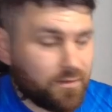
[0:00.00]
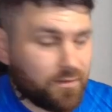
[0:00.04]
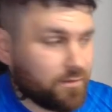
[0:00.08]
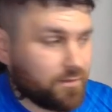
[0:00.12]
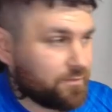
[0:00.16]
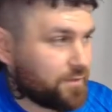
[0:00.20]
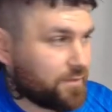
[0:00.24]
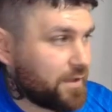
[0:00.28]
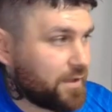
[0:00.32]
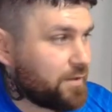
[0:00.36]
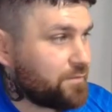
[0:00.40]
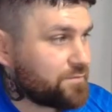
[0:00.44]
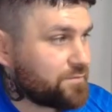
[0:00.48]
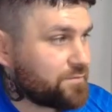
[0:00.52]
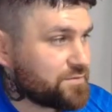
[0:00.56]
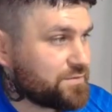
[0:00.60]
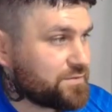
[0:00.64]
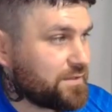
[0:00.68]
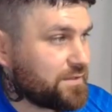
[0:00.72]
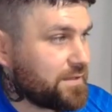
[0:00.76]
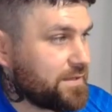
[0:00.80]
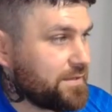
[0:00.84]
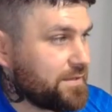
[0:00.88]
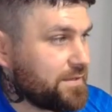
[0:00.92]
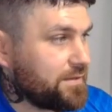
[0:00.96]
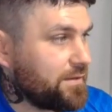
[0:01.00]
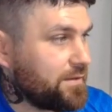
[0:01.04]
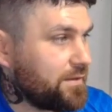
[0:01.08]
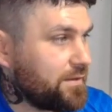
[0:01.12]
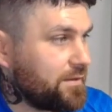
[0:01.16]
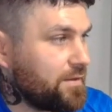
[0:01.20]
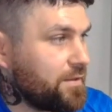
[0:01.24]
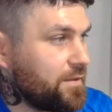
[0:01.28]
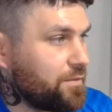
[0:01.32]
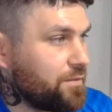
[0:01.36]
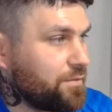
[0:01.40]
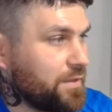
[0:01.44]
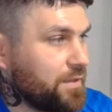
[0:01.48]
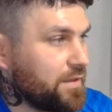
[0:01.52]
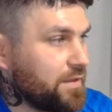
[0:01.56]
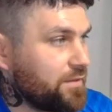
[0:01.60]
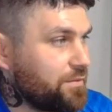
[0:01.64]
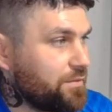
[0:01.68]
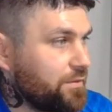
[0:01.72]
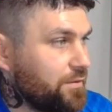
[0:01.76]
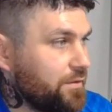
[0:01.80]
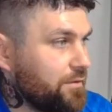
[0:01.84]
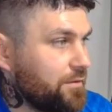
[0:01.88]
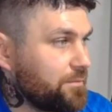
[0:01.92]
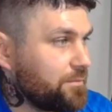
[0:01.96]
they obviously think
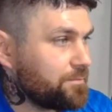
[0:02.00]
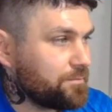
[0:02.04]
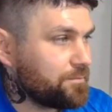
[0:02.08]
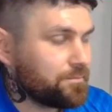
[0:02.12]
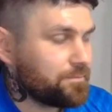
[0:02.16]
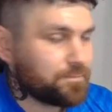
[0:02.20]
that